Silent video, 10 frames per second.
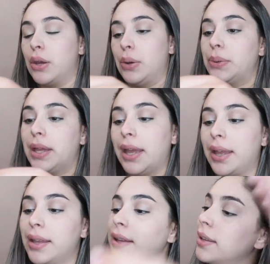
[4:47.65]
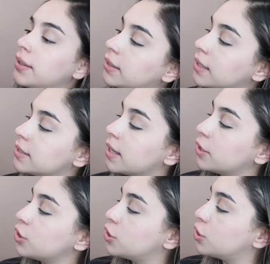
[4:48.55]
Okay, they
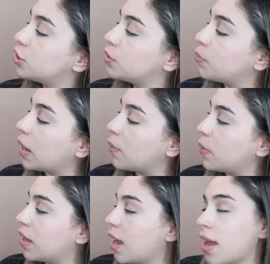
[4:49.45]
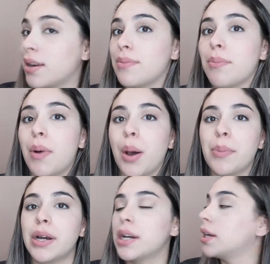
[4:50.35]
said Shh Baby and
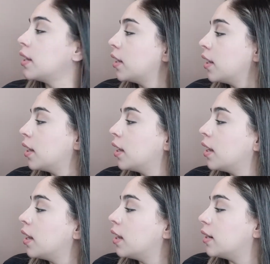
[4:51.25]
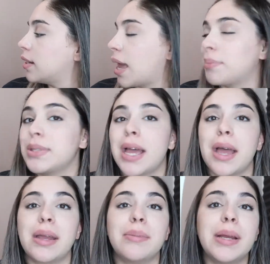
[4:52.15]
Mama Nap
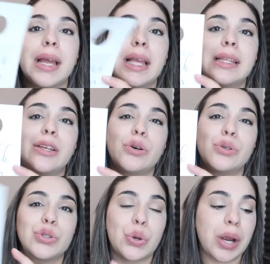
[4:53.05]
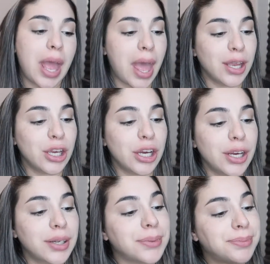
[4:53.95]
Time, a little door
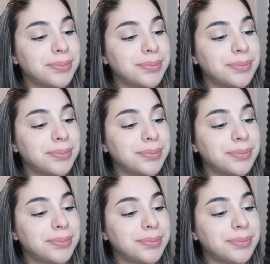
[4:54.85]
hanger.